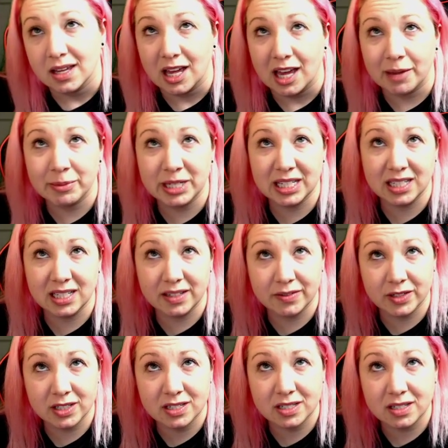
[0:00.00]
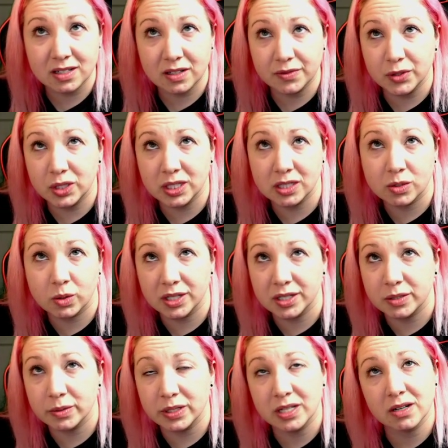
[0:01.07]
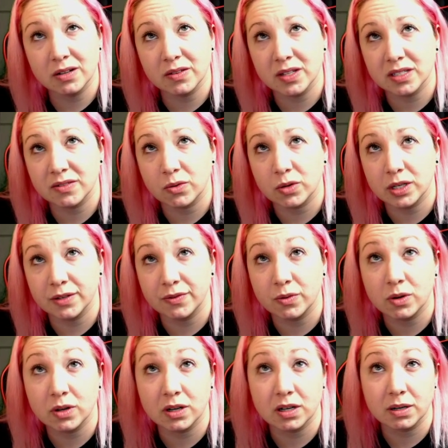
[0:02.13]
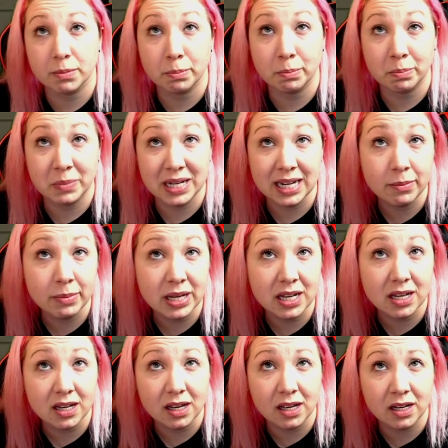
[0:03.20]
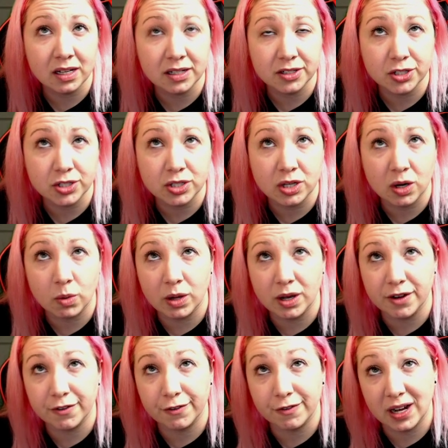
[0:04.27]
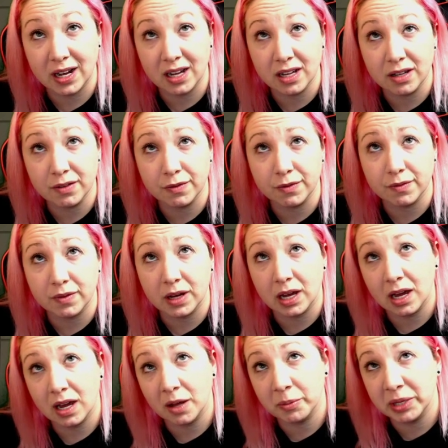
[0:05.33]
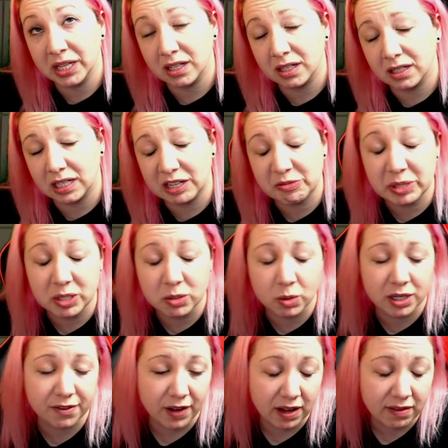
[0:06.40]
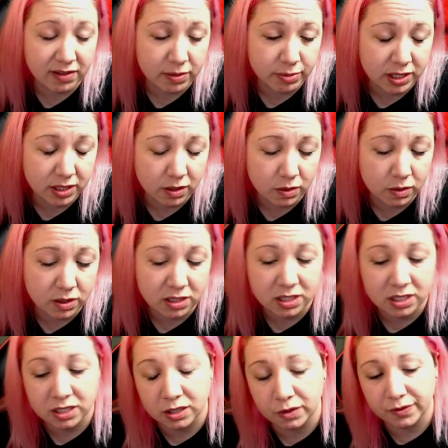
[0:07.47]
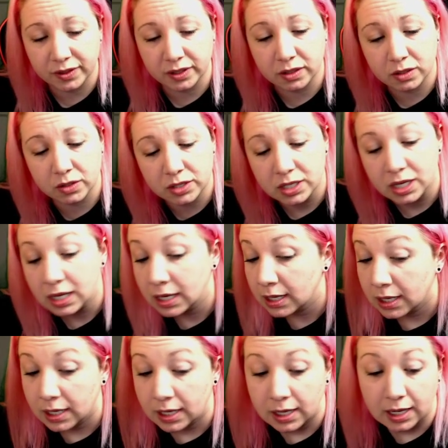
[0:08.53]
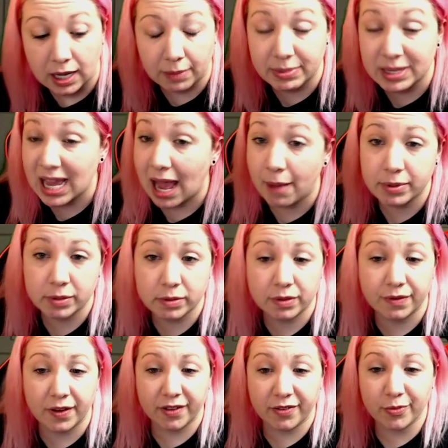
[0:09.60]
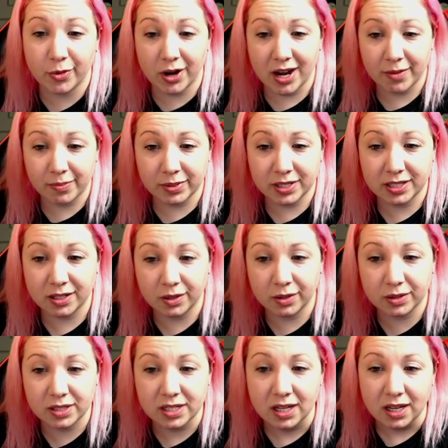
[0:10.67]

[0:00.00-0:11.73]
I mean, even still, if you think 22 a year, that's 44, maybe an additional, what, 5? I mean, give me 25 episodes and then 2 fillers. I'd be happy with 5 more episodes.